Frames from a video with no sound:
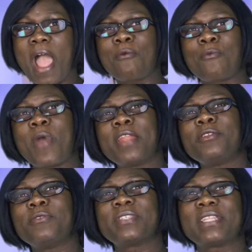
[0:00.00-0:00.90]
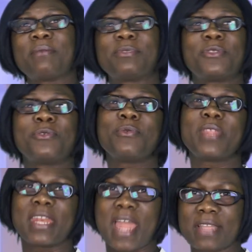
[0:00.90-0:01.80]
When you slept through
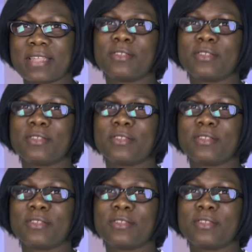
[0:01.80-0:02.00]
the night,